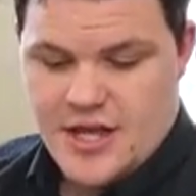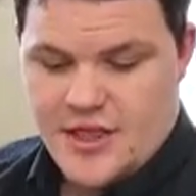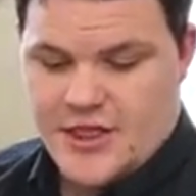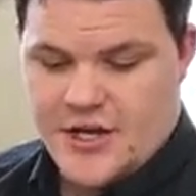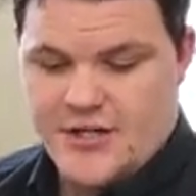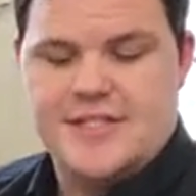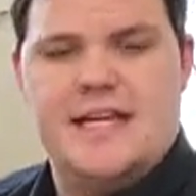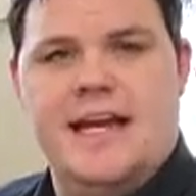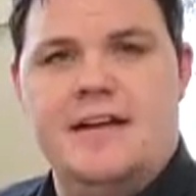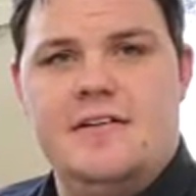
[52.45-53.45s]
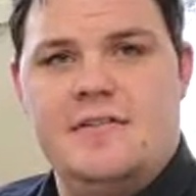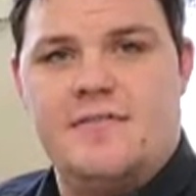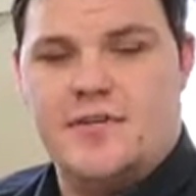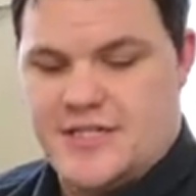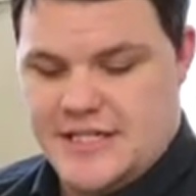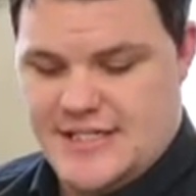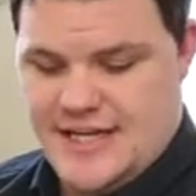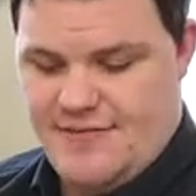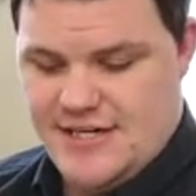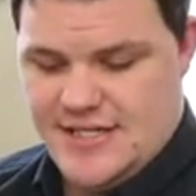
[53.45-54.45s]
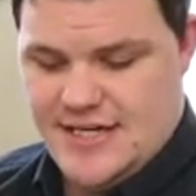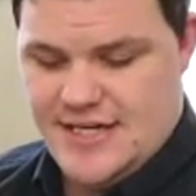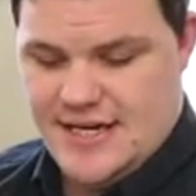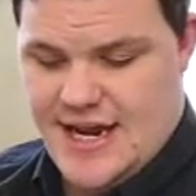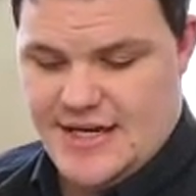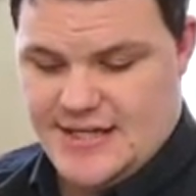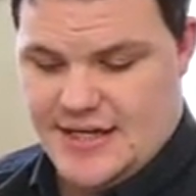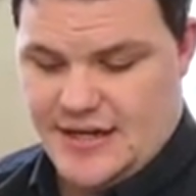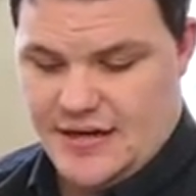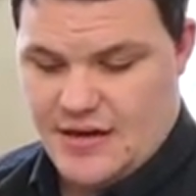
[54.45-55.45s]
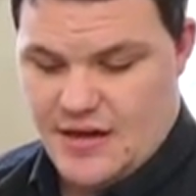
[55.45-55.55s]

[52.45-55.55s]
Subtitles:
13, verses 17 and 18.